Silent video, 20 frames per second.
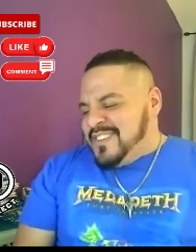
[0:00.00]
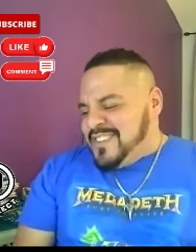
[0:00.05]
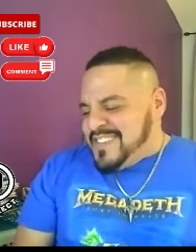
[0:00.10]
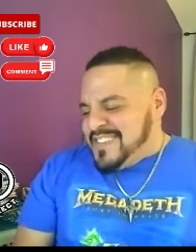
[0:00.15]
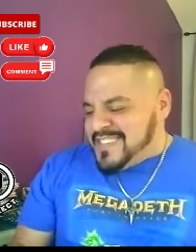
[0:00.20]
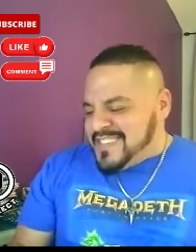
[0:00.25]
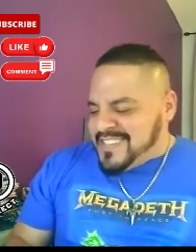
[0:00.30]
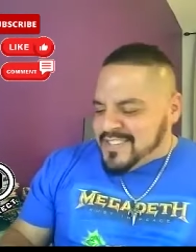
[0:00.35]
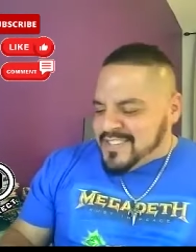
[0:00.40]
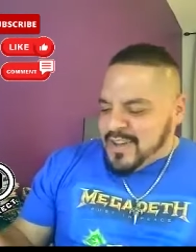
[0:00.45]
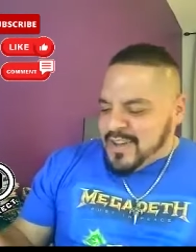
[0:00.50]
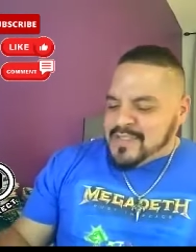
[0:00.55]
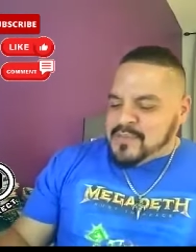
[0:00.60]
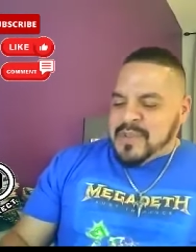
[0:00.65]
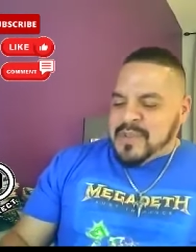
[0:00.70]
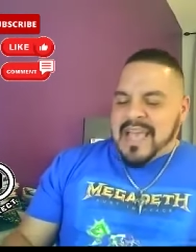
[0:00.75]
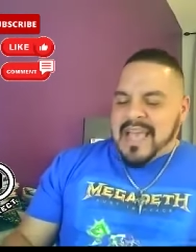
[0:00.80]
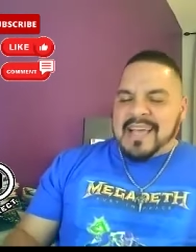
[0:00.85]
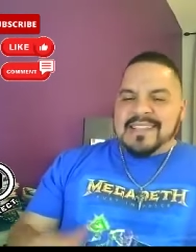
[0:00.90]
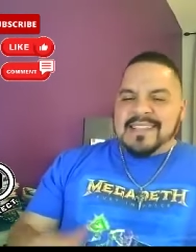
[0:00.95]
So listen, so as
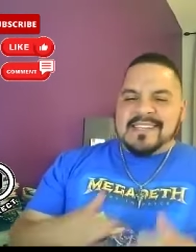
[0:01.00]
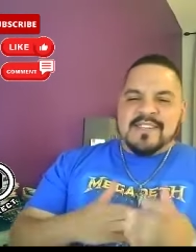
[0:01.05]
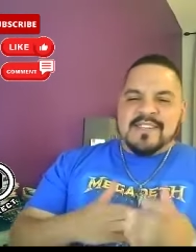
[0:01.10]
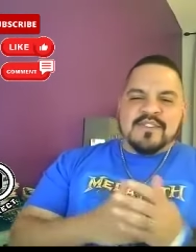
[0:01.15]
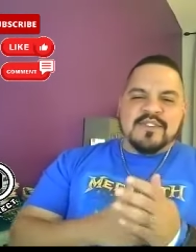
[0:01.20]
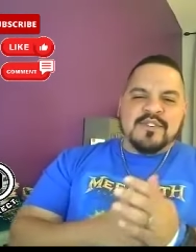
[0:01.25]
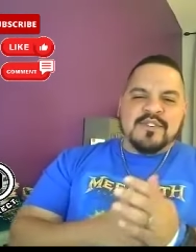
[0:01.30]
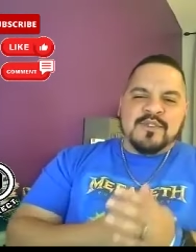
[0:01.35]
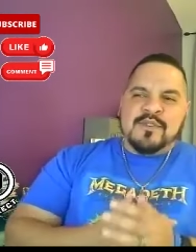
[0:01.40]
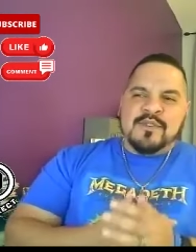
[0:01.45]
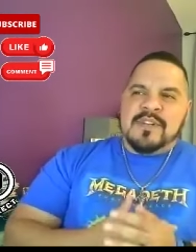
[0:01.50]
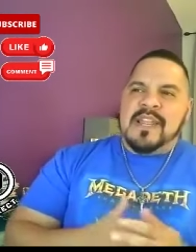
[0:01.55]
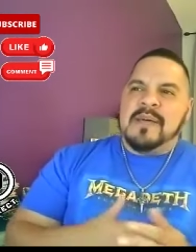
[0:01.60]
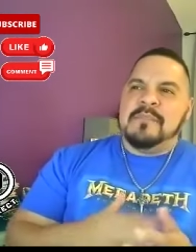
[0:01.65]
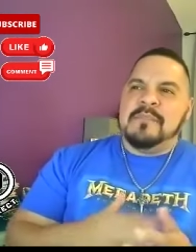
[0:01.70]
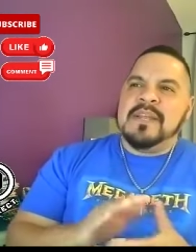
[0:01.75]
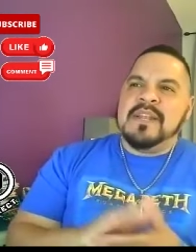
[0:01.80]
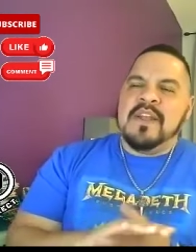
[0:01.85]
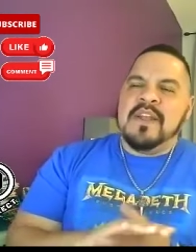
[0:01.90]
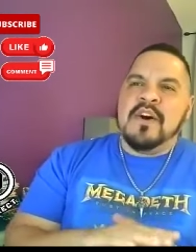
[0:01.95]
we end this, dude,
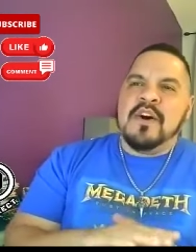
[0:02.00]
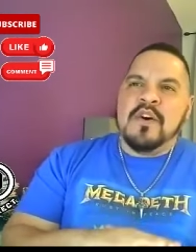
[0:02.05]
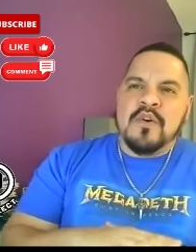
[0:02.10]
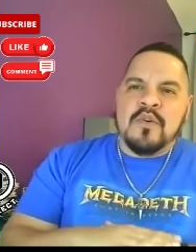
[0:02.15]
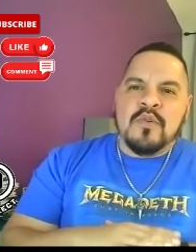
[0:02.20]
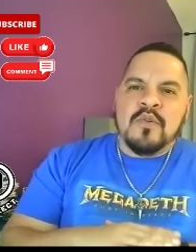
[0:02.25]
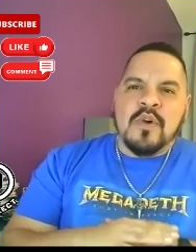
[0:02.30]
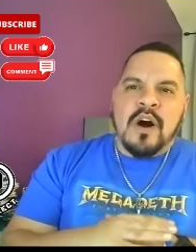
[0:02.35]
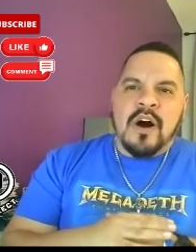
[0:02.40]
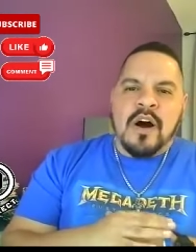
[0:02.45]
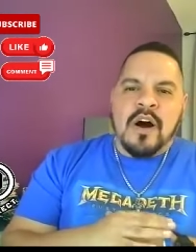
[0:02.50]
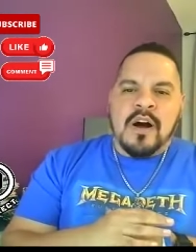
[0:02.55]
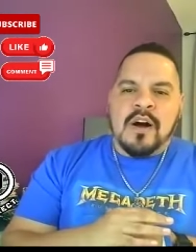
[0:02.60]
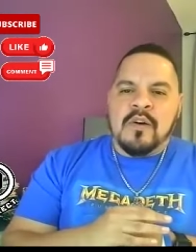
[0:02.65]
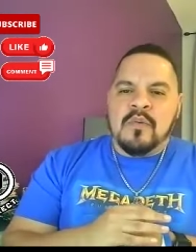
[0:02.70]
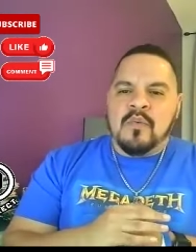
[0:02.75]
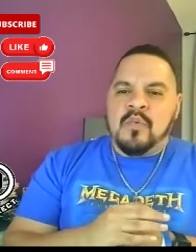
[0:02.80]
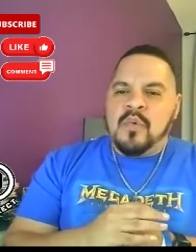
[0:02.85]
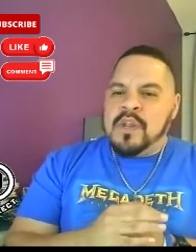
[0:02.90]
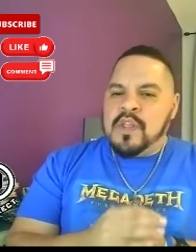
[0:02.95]
let me know
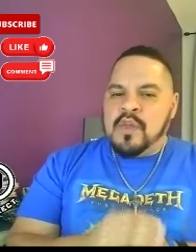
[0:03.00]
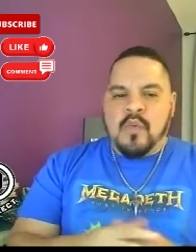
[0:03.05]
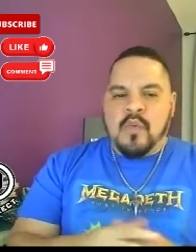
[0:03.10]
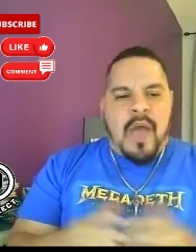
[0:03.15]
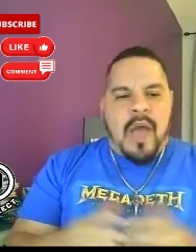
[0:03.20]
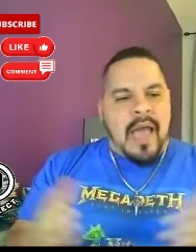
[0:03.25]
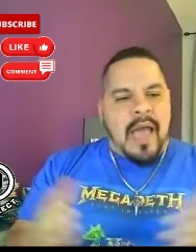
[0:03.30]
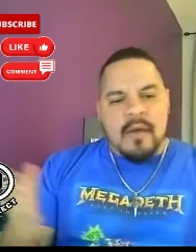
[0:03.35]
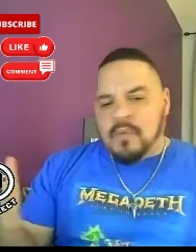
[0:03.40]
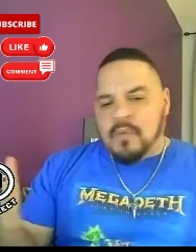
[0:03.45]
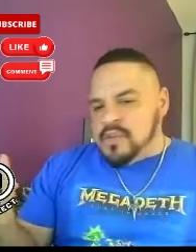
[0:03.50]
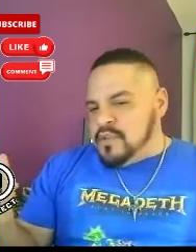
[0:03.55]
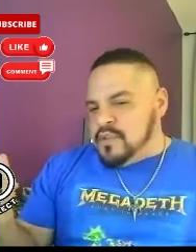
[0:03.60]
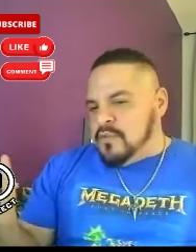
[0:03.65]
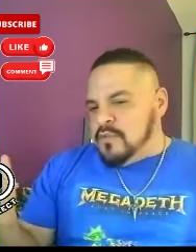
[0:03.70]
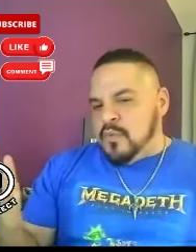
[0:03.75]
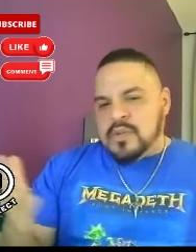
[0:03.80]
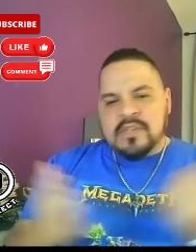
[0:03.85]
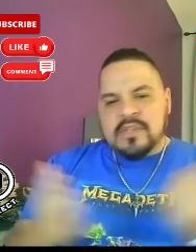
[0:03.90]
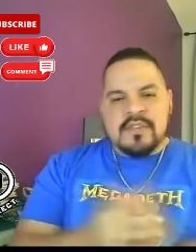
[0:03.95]
uh, what you had. What's
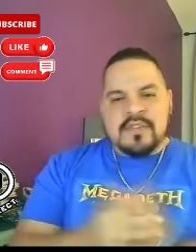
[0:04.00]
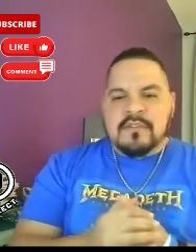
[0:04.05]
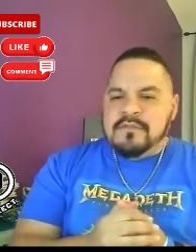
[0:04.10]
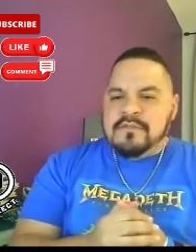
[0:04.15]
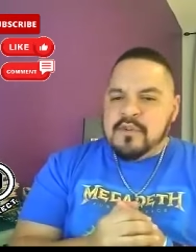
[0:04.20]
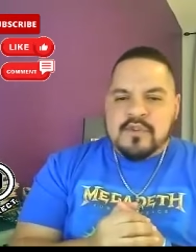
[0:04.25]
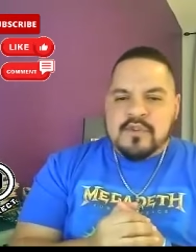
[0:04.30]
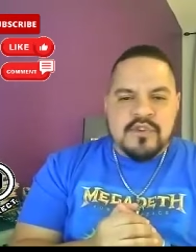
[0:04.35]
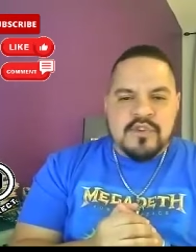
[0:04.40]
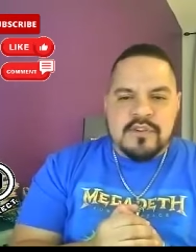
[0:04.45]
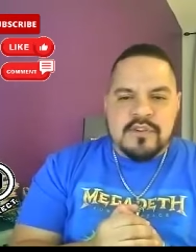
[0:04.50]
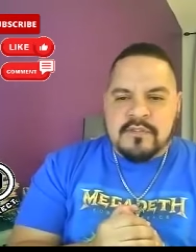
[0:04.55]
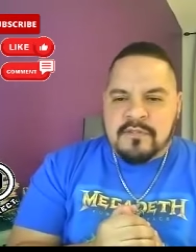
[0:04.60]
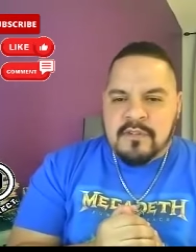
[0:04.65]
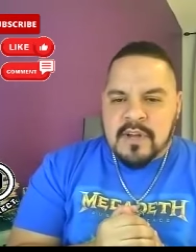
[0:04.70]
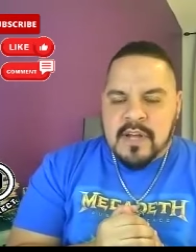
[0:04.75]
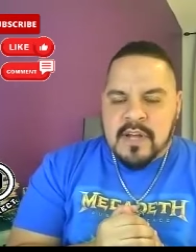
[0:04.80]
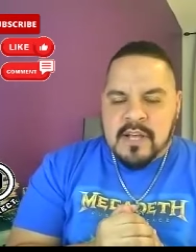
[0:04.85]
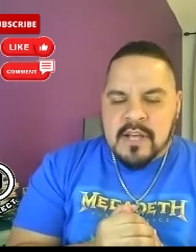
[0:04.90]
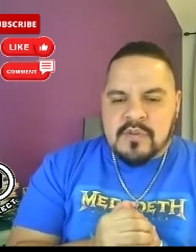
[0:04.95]
what's in the future
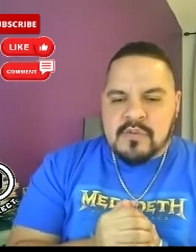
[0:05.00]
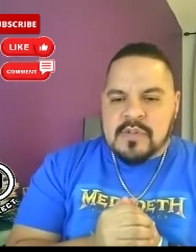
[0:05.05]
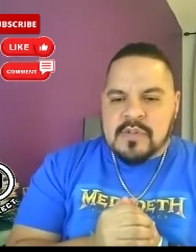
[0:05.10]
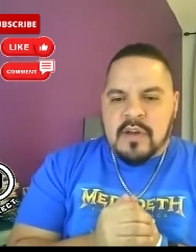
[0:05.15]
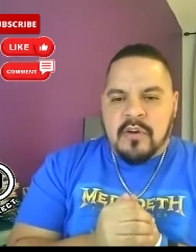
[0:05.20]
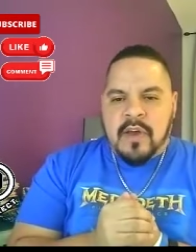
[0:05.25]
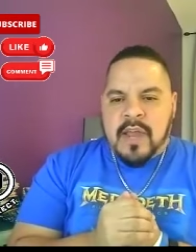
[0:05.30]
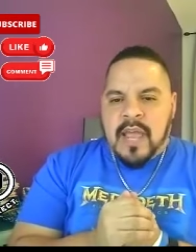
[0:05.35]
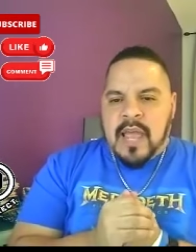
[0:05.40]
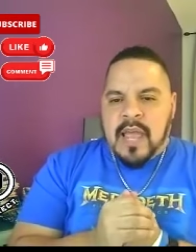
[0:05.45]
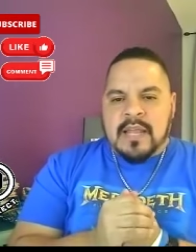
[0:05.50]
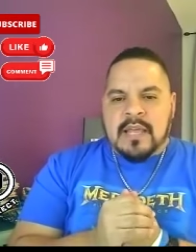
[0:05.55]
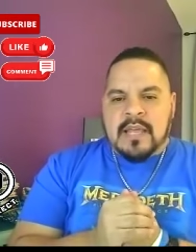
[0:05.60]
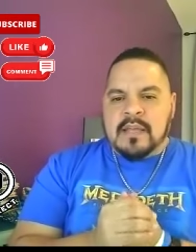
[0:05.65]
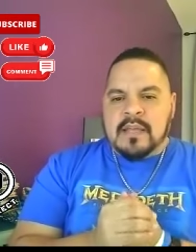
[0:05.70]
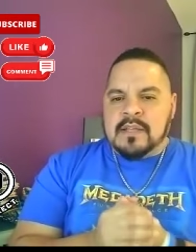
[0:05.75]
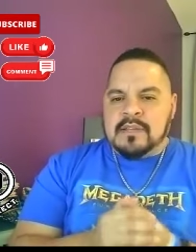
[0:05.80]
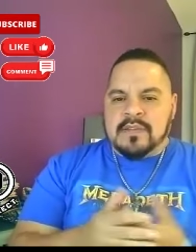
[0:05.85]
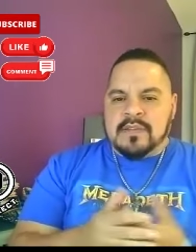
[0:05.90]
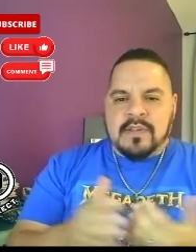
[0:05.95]
for Esoteric
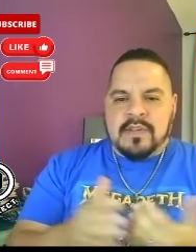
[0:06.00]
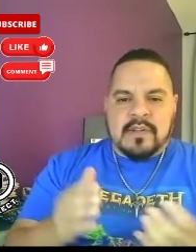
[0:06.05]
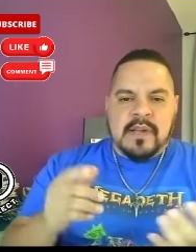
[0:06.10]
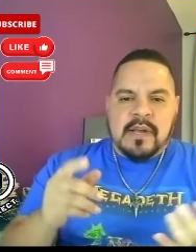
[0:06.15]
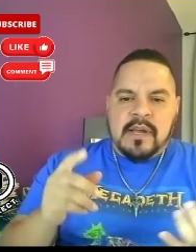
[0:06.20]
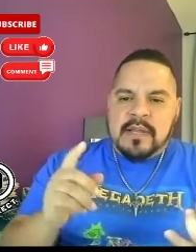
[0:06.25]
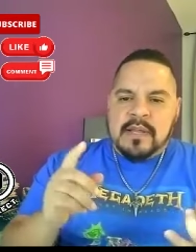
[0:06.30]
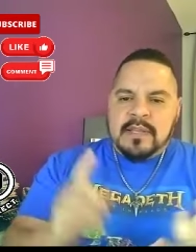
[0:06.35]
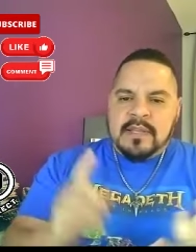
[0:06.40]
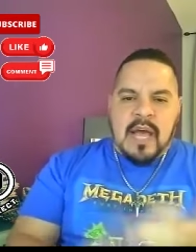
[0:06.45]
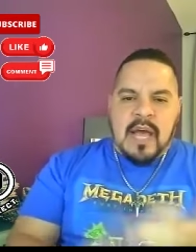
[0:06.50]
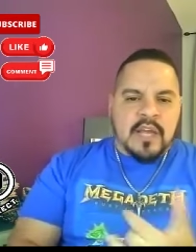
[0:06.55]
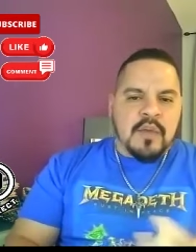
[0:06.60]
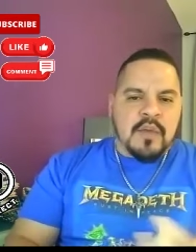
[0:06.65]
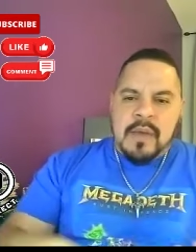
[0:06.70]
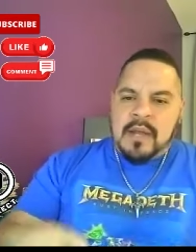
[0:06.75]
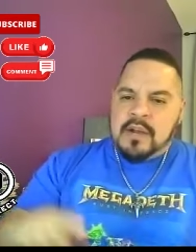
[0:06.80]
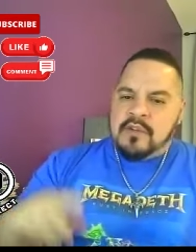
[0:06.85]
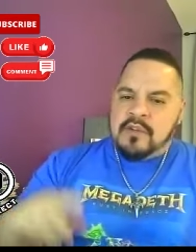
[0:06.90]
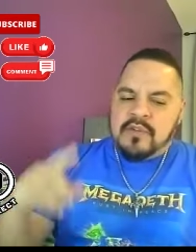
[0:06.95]
Eddie? Is it
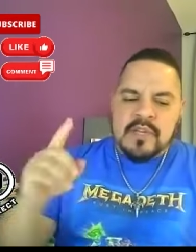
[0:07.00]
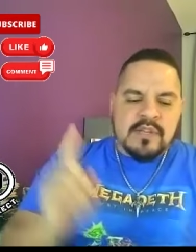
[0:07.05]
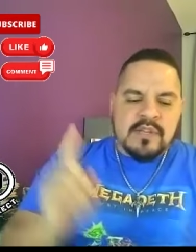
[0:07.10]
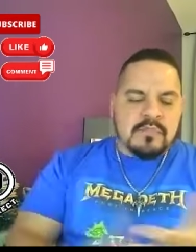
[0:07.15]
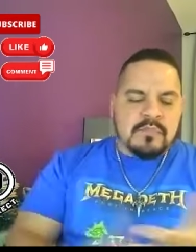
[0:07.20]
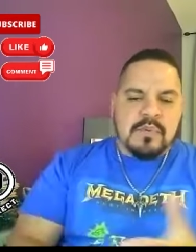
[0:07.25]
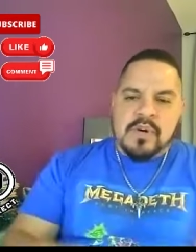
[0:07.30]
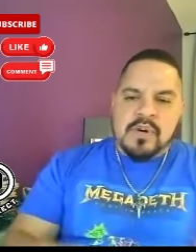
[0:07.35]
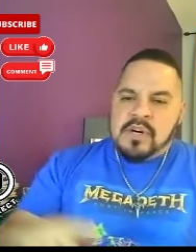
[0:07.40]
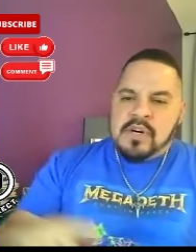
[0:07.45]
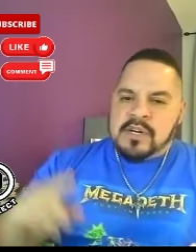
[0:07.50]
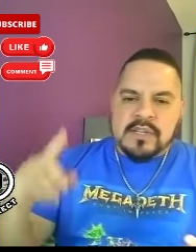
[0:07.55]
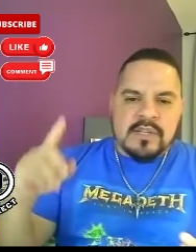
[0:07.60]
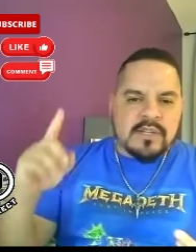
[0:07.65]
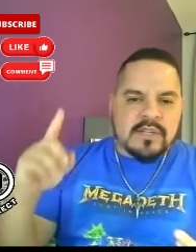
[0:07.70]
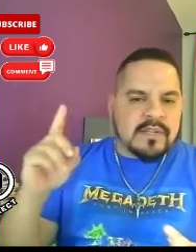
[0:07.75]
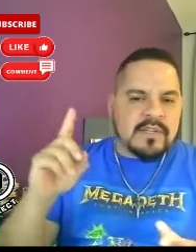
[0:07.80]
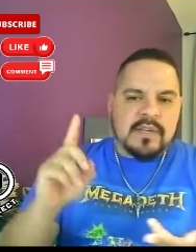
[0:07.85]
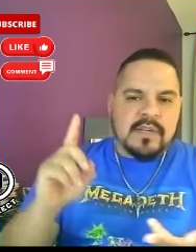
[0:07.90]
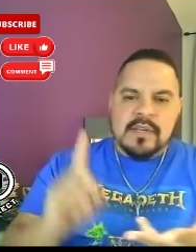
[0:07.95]
documentaries,
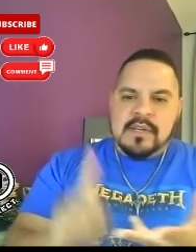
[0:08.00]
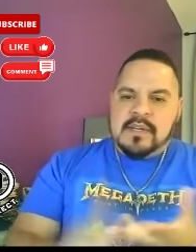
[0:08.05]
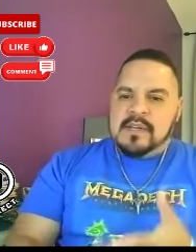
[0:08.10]
books?